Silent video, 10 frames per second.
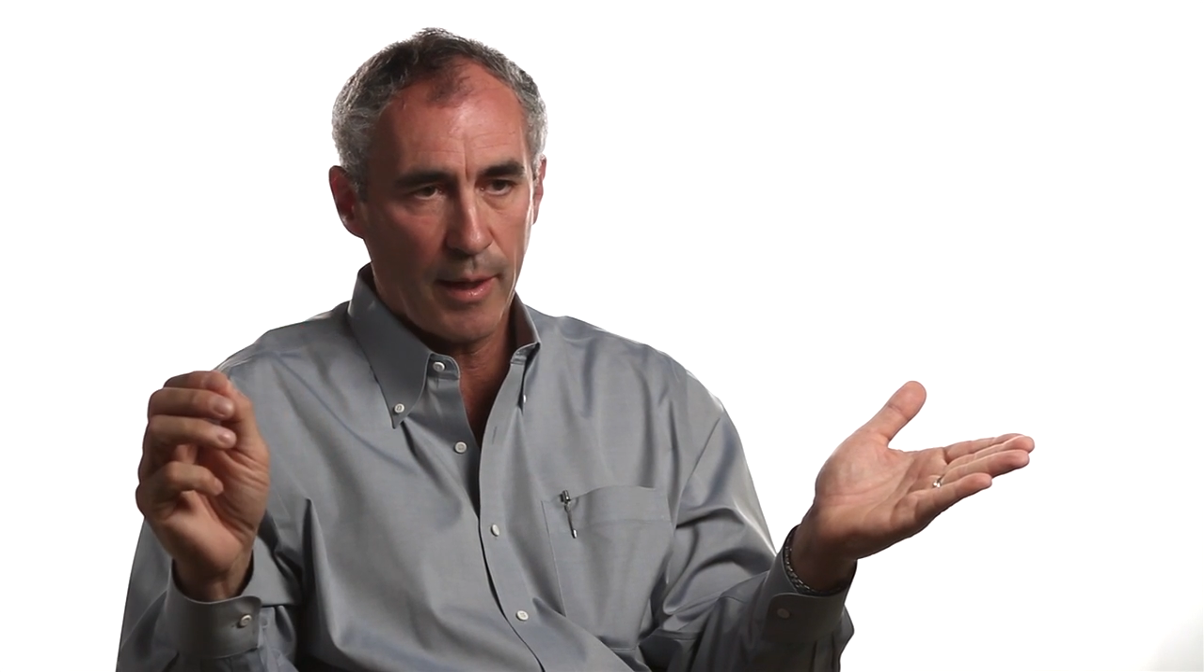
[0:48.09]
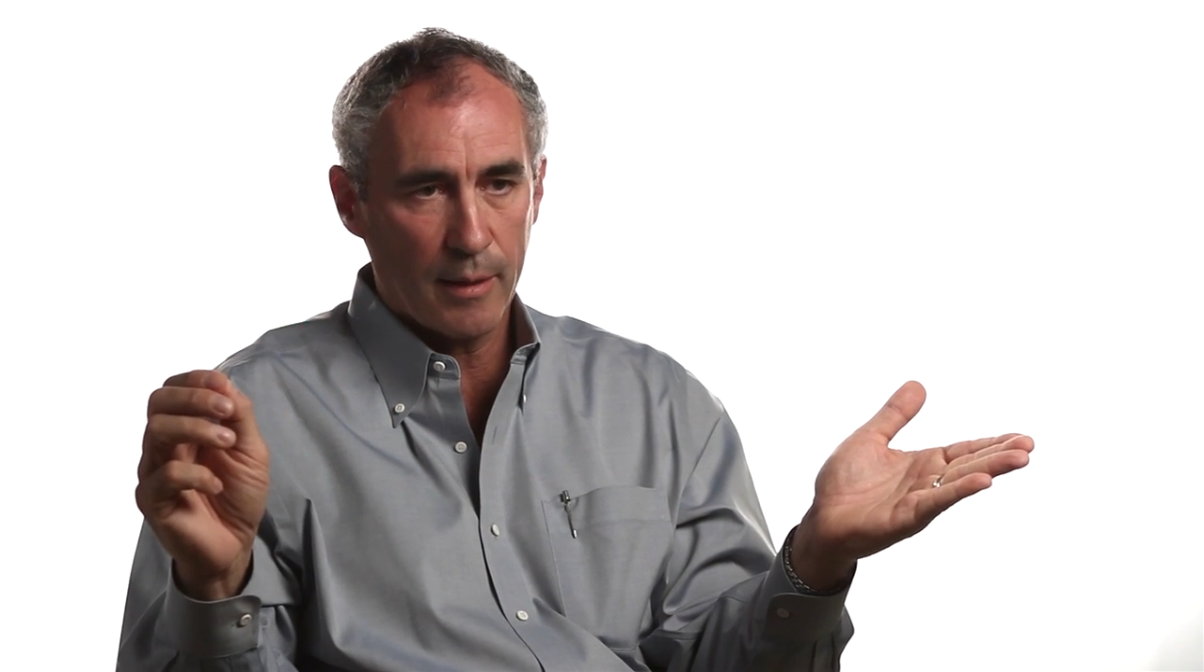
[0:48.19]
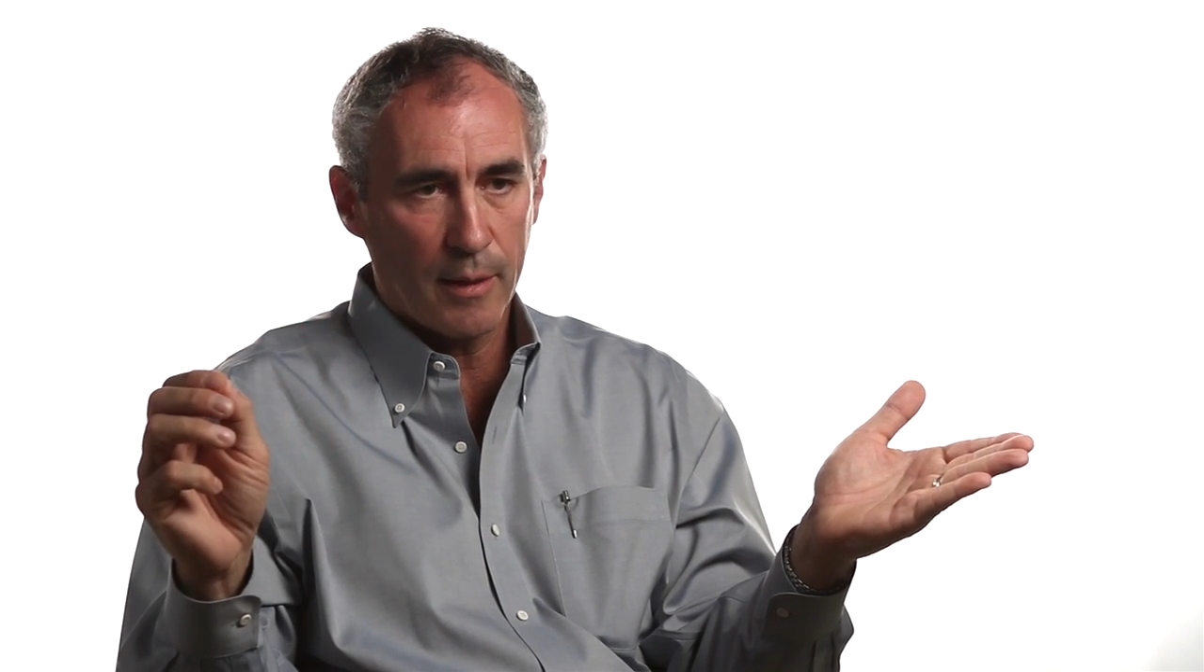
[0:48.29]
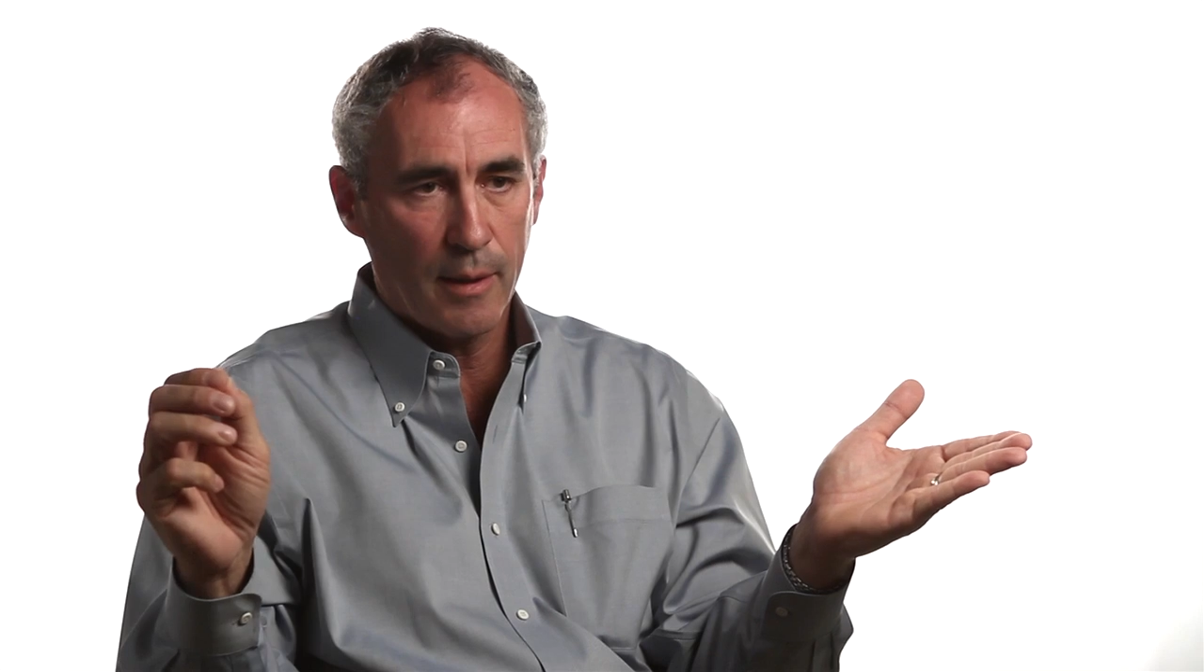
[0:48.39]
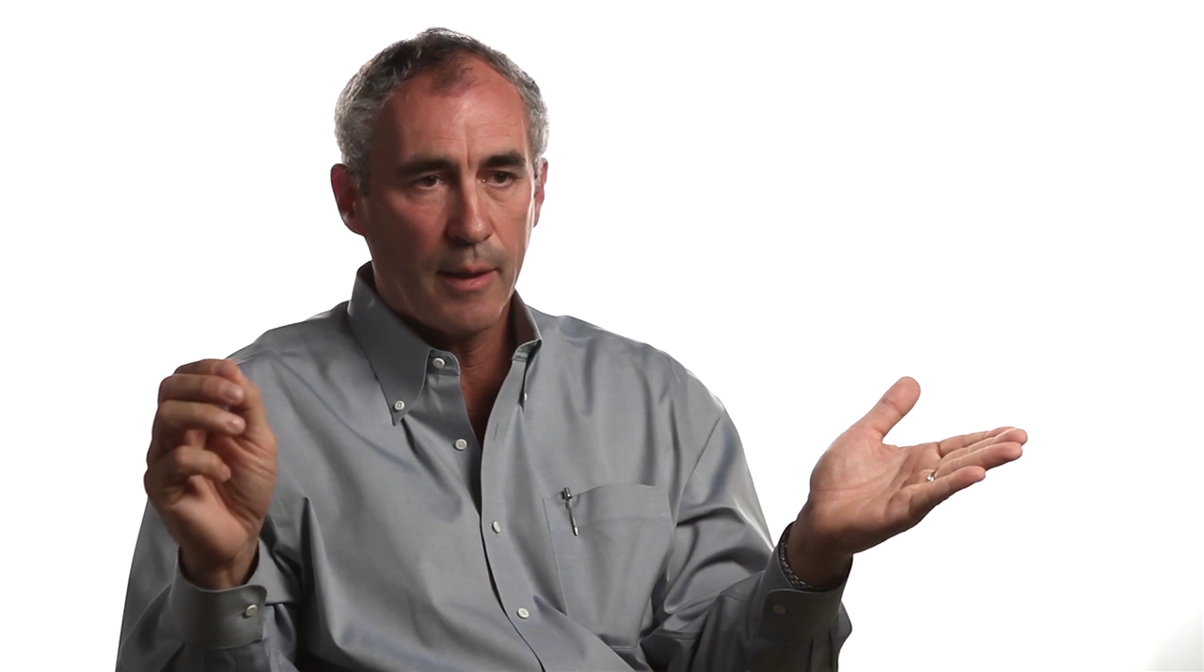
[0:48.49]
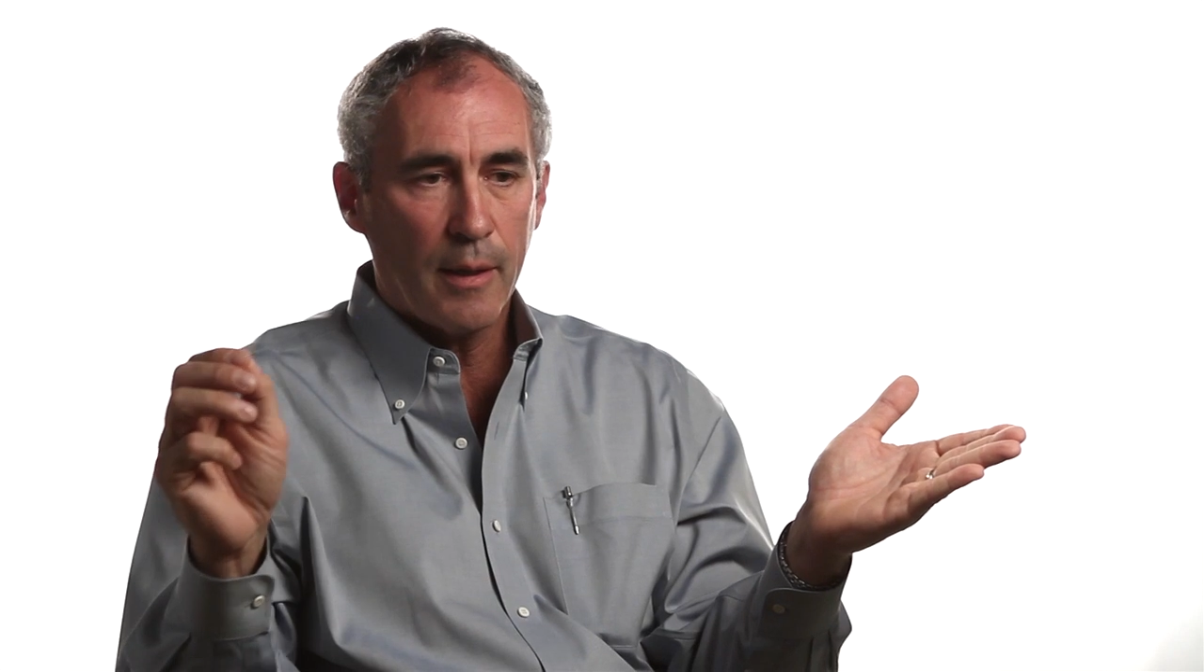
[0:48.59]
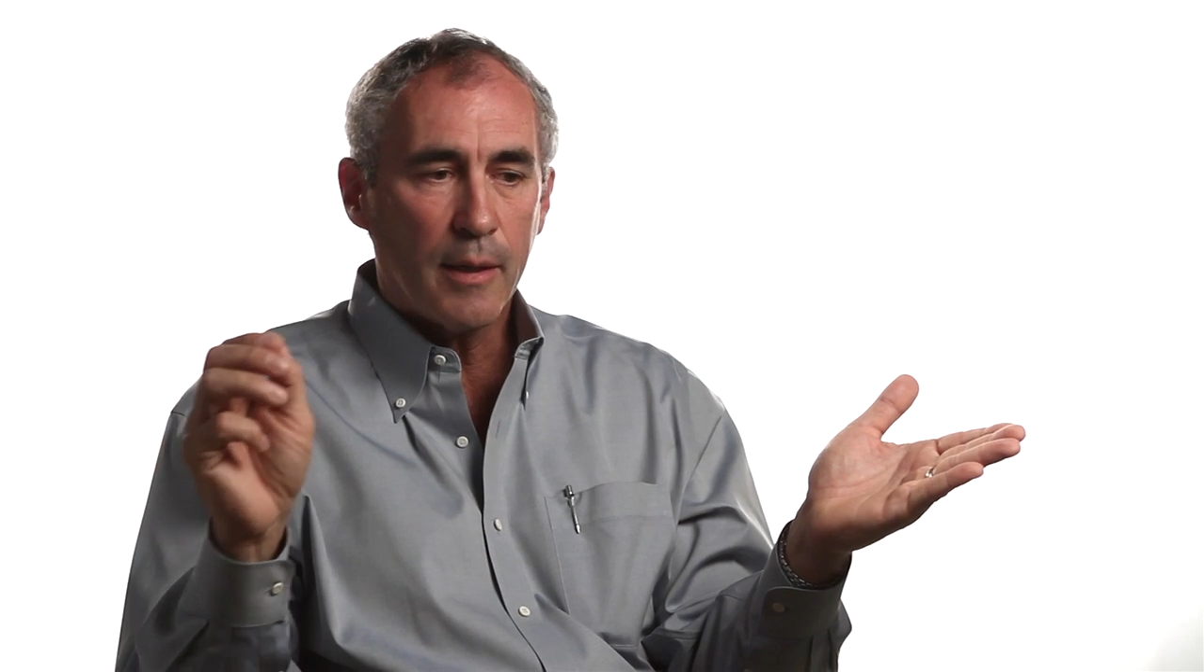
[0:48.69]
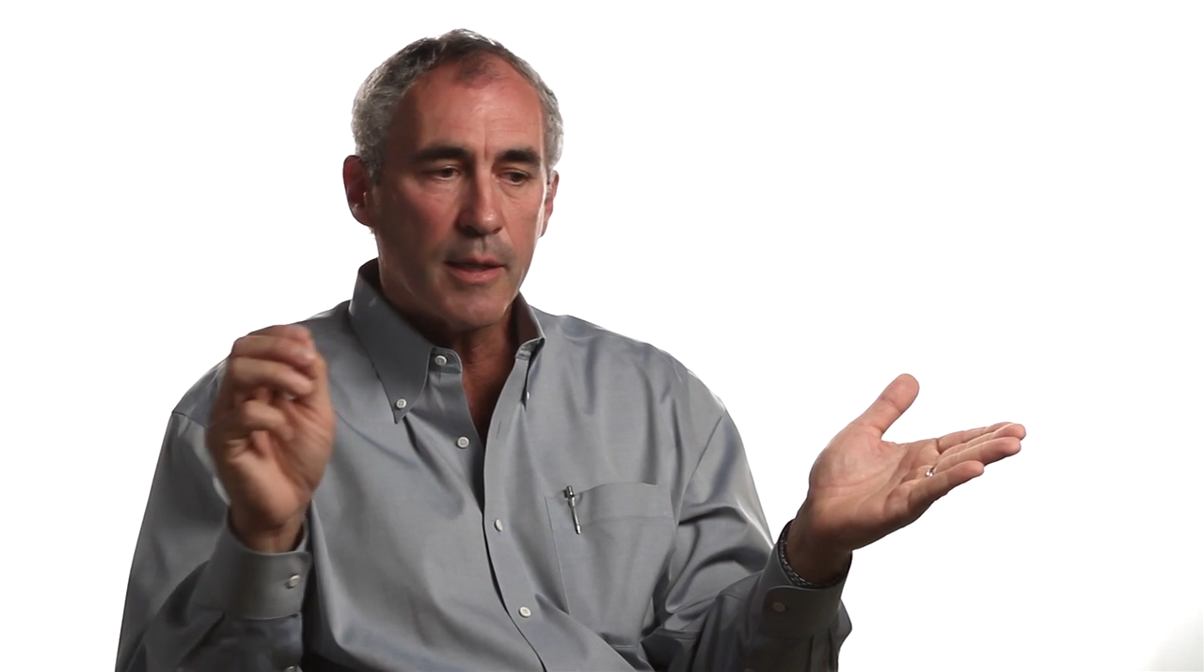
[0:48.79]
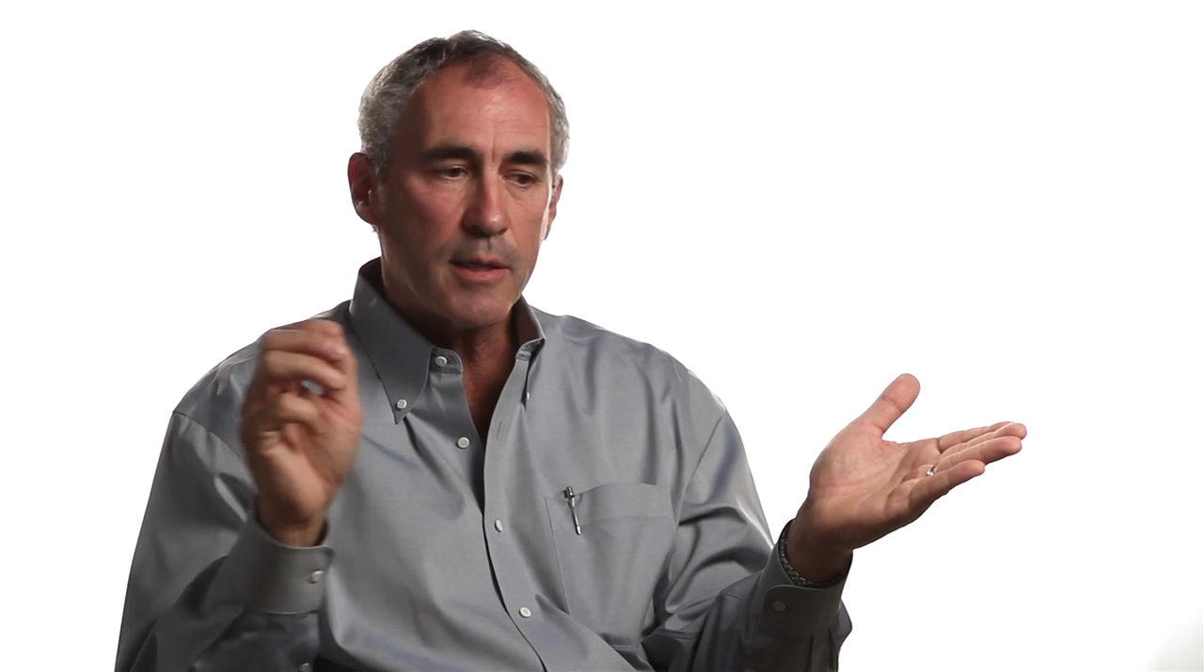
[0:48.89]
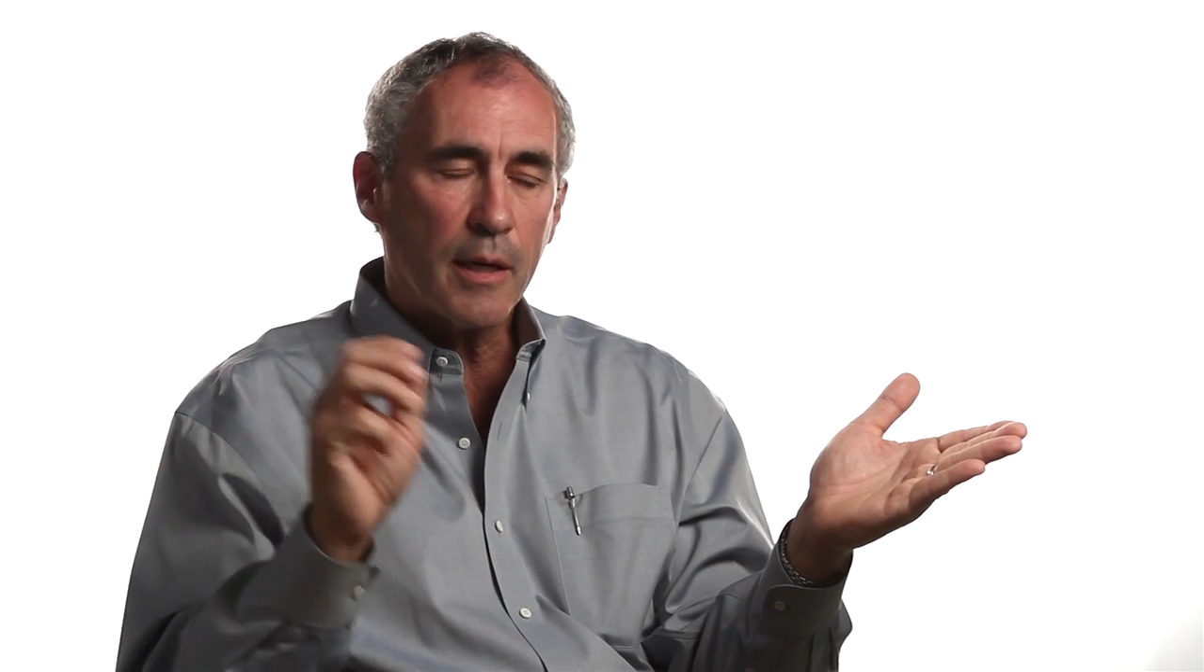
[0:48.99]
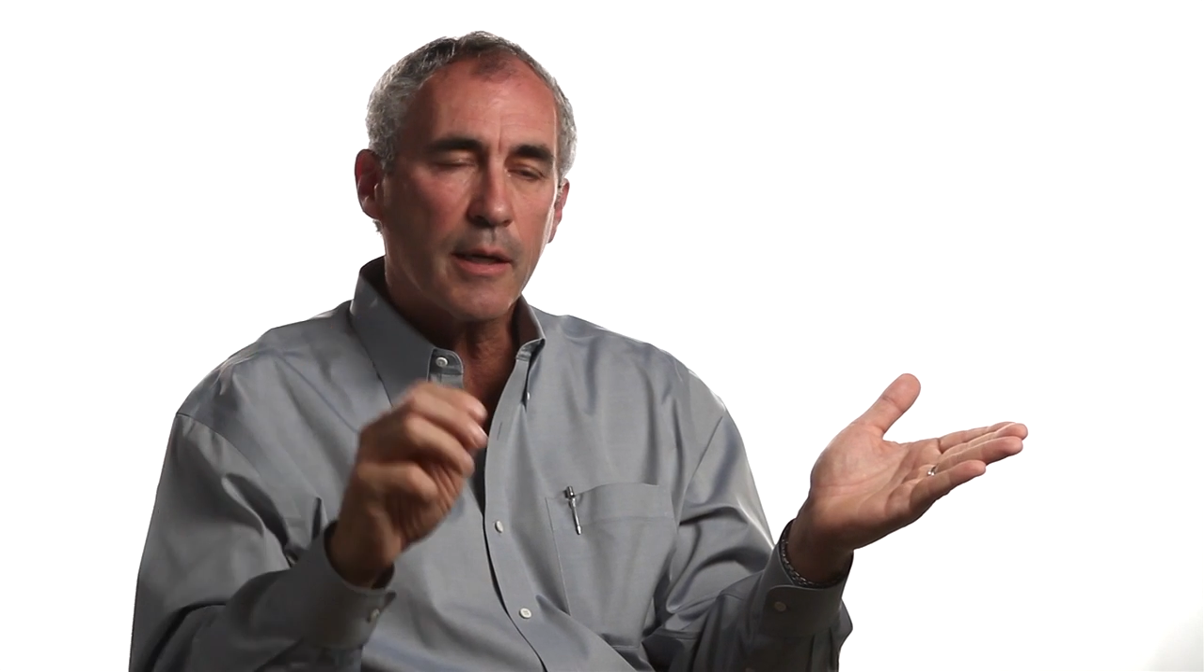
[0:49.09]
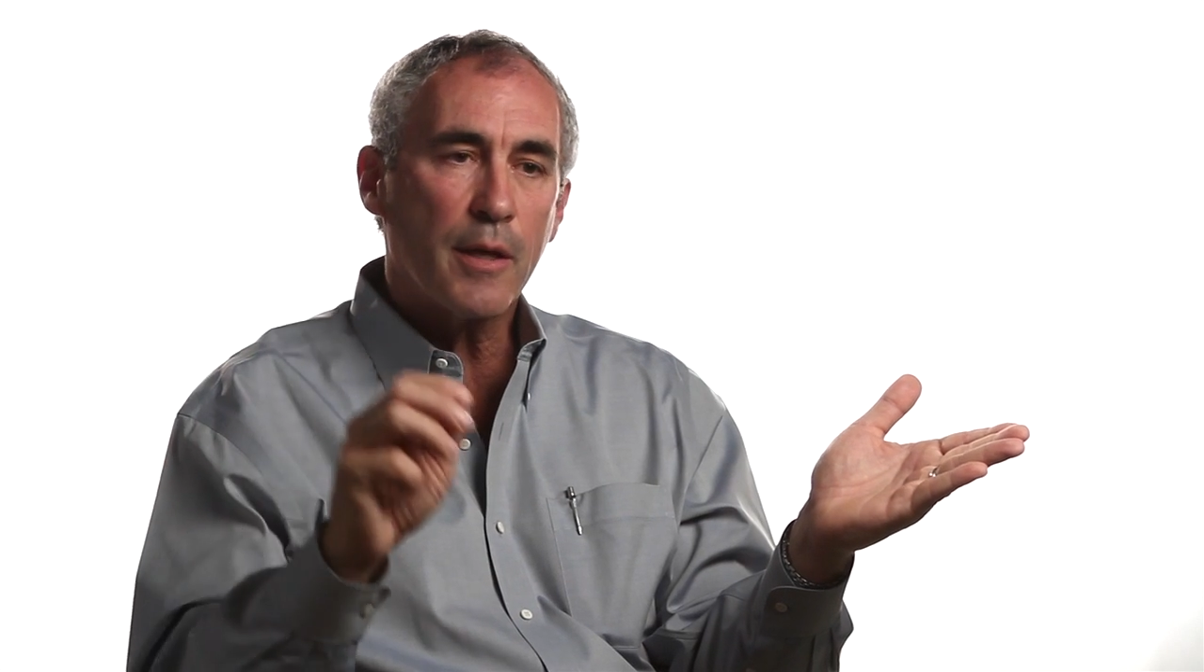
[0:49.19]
And it's not a